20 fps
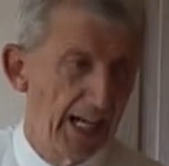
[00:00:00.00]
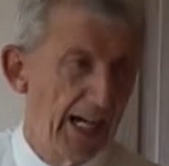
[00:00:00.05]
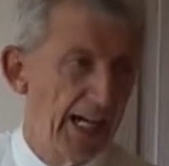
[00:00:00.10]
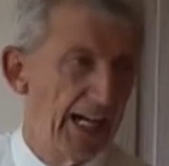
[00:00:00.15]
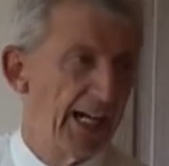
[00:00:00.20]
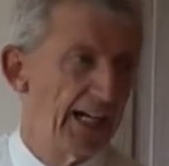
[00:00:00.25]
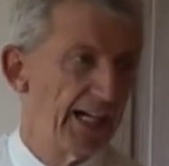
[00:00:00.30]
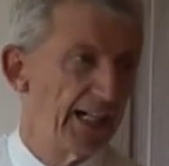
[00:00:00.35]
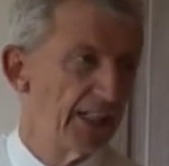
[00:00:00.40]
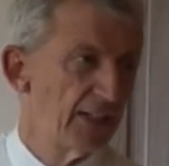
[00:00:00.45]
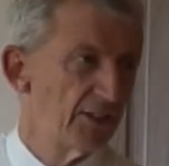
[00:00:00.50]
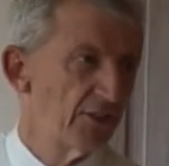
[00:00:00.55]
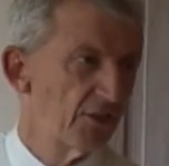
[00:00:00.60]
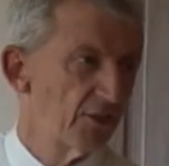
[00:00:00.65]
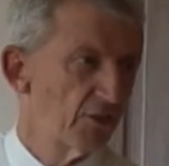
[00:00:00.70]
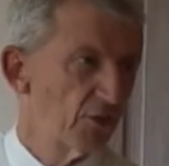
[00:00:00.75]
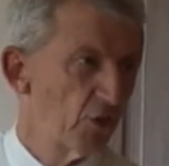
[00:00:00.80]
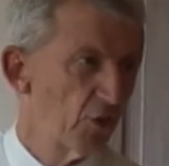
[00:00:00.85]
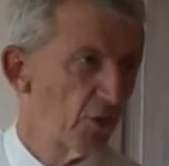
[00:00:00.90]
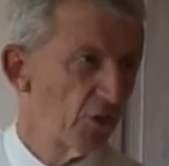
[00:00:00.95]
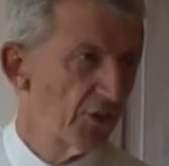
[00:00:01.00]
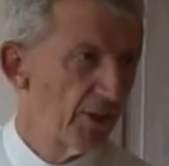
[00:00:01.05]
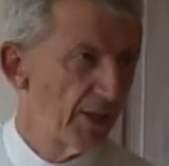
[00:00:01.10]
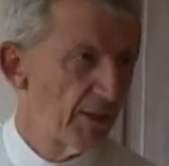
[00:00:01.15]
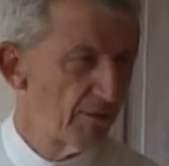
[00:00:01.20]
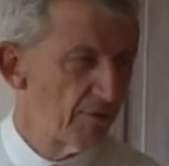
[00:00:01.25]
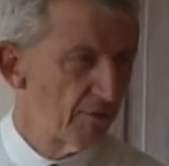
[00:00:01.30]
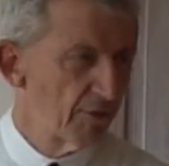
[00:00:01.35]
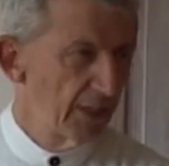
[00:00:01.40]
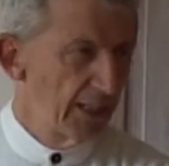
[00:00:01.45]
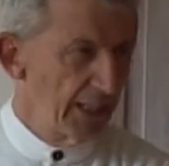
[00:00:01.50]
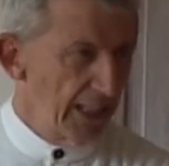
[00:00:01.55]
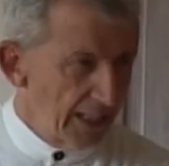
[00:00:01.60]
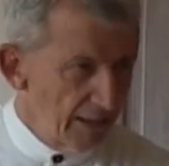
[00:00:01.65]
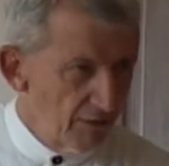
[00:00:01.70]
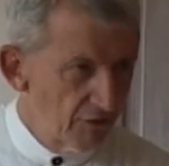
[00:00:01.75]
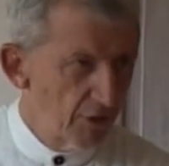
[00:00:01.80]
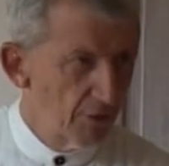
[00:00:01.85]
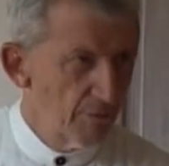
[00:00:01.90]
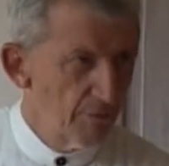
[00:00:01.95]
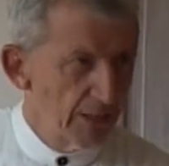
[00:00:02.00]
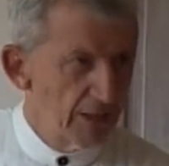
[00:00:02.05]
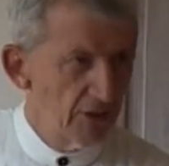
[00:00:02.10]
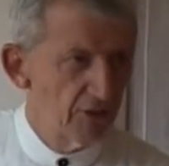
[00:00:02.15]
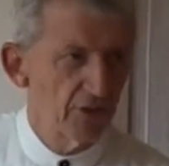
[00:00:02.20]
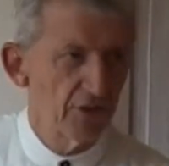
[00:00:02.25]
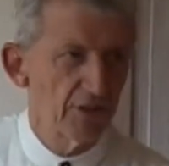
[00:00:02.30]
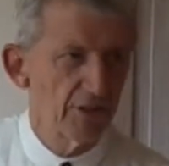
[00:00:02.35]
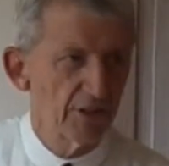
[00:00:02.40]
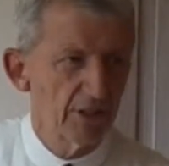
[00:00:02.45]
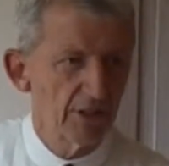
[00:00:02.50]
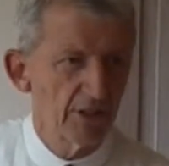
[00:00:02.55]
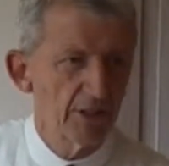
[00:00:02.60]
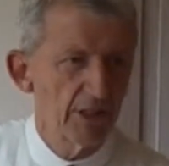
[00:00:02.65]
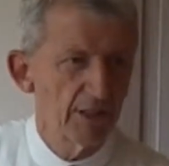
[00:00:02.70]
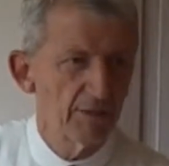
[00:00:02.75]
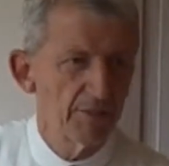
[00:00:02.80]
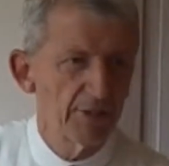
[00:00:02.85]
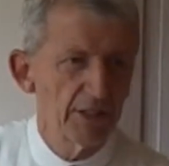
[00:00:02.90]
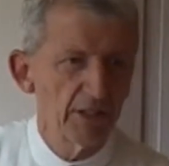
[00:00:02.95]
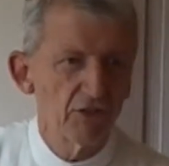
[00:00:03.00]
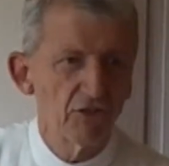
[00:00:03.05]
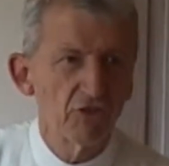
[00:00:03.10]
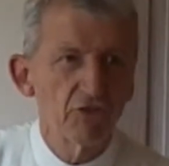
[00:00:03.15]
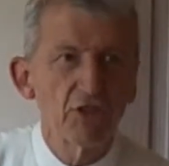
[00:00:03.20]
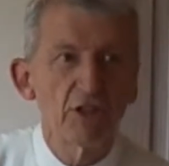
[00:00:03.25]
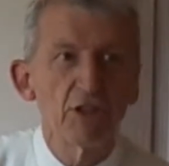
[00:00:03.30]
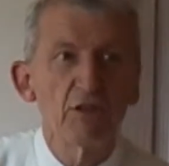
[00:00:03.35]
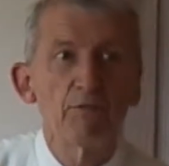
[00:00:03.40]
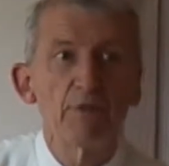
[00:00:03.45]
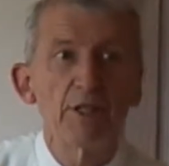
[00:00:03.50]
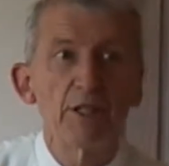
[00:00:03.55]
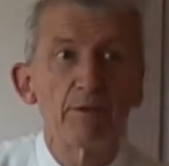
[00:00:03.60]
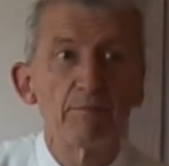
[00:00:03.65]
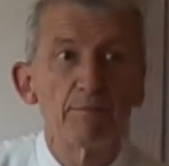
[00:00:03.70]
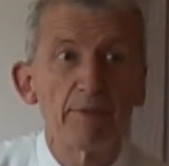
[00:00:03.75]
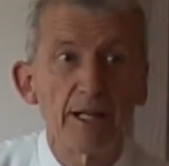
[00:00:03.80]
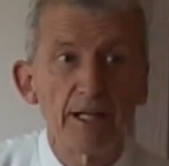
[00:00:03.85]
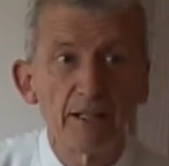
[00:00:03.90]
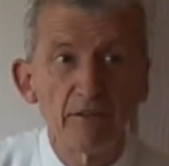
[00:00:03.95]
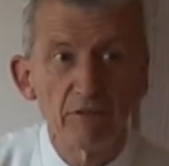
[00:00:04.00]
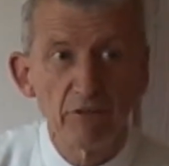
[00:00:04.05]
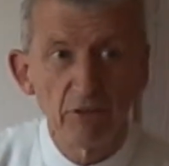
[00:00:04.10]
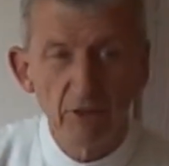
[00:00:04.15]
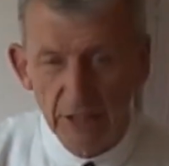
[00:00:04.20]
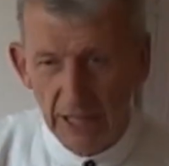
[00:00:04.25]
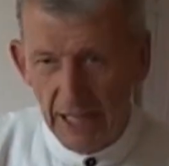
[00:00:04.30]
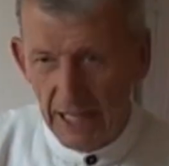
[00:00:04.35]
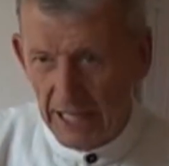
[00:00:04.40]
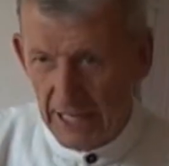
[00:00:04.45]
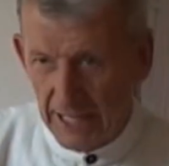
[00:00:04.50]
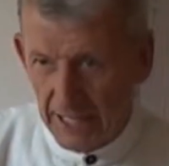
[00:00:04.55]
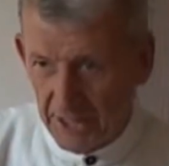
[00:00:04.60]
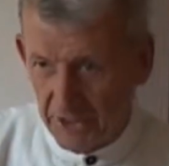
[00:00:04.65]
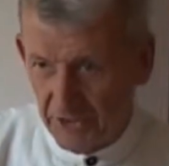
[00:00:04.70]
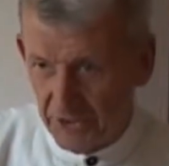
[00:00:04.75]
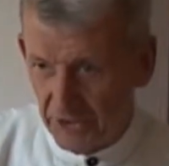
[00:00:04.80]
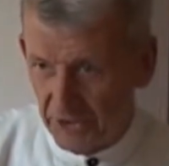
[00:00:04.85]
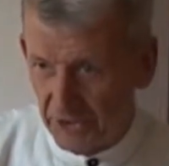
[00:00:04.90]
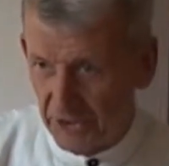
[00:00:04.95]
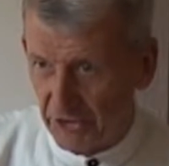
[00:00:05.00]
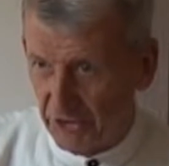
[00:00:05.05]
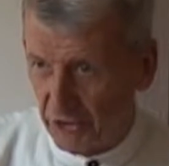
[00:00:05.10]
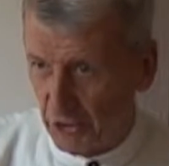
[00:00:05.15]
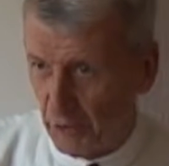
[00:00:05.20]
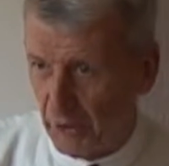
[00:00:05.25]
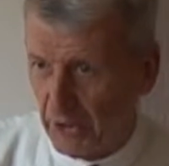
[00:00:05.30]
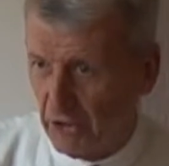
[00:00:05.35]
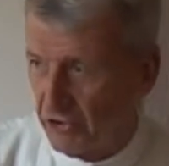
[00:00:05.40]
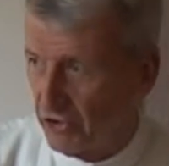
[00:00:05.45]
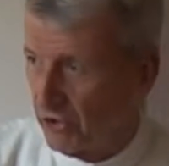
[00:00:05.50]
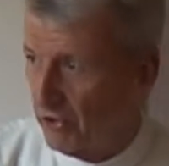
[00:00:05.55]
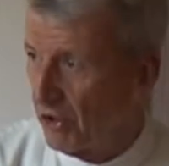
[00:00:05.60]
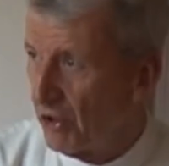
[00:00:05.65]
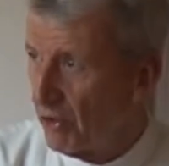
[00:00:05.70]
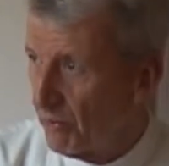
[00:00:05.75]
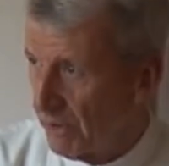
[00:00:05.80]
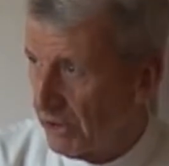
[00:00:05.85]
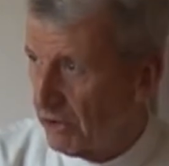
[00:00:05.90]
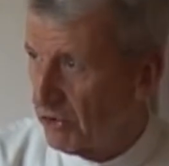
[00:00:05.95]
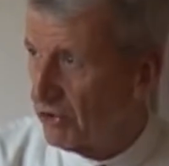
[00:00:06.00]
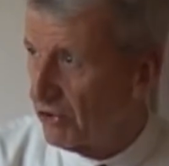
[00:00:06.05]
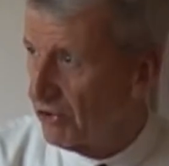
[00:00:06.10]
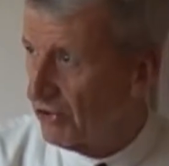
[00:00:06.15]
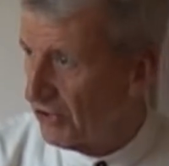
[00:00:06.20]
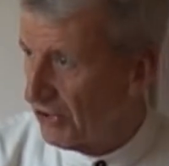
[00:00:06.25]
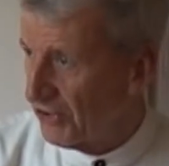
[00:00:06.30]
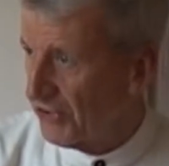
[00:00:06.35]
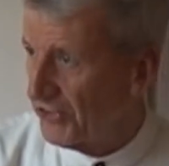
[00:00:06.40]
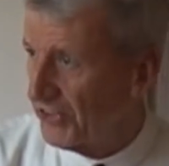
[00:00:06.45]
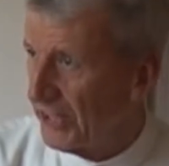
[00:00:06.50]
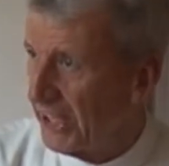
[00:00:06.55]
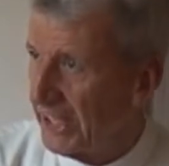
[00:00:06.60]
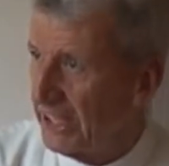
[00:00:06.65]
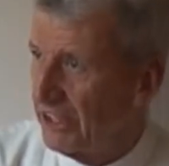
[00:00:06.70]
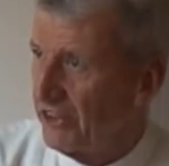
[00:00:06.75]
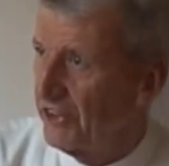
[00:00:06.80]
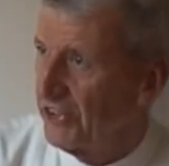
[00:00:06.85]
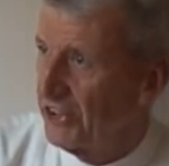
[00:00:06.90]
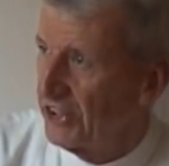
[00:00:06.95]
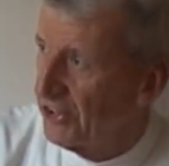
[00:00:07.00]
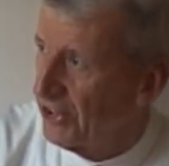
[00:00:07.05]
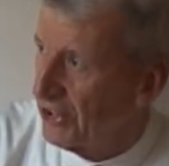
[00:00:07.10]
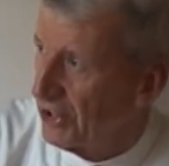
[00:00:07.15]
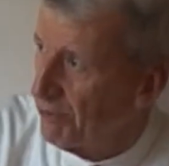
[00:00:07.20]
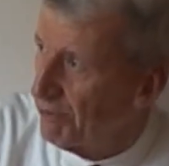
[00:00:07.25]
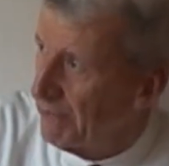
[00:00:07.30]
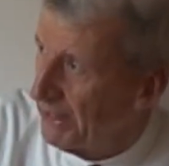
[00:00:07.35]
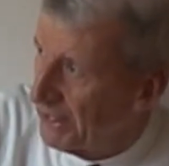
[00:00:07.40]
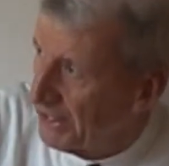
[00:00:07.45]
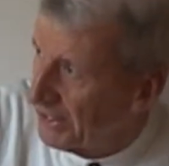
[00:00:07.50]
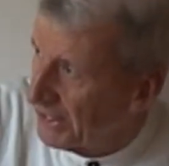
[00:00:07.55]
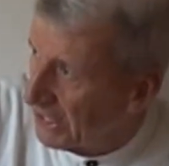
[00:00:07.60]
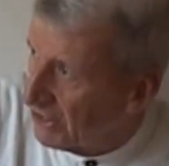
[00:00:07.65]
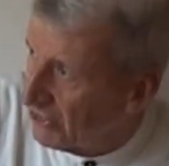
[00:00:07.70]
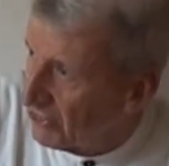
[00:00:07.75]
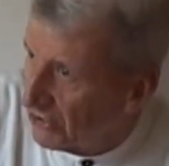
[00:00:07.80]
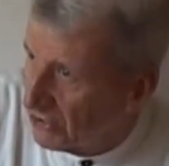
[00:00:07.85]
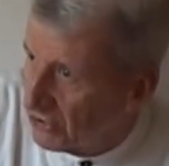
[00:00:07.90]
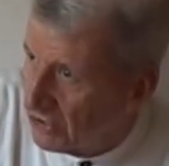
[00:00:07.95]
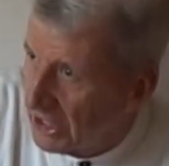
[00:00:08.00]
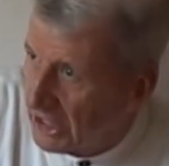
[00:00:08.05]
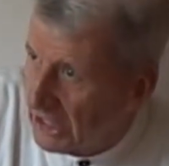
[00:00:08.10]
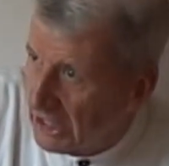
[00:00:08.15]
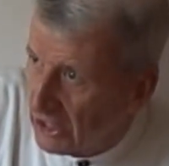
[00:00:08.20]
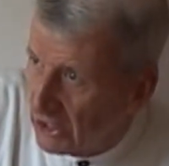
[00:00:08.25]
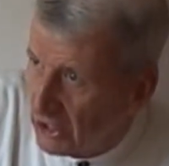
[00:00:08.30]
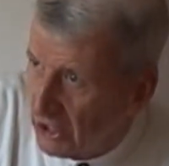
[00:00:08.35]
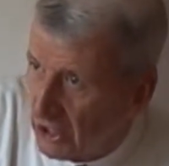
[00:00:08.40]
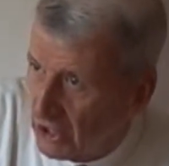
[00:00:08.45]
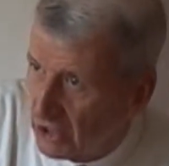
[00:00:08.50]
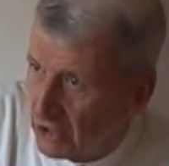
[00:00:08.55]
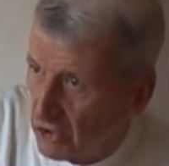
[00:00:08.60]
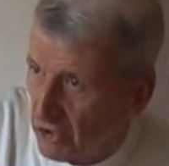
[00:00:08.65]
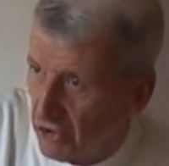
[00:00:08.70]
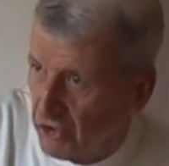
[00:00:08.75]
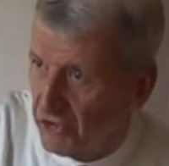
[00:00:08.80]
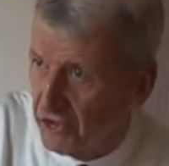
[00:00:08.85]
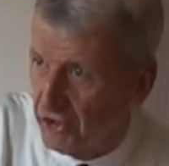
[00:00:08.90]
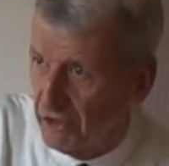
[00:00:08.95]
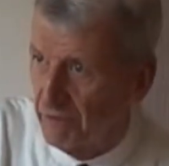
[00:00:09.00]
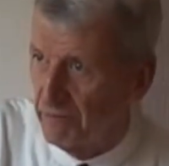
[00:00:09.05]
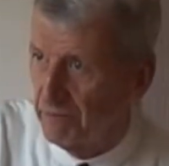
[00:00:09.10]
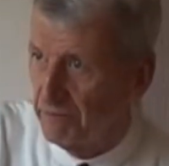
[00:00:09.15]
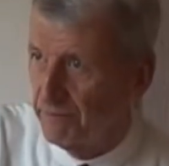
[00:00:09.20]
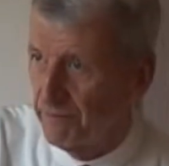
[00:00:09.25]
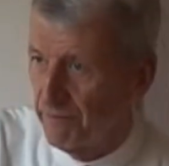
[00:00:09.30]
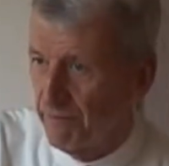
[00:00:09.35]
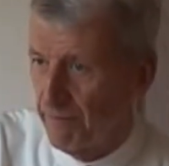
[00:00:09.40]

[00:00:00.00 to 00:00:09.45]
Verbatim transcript: And of course that information can be extremely painful and it's a situation. One could just stay and sit on the meditation uh, cushion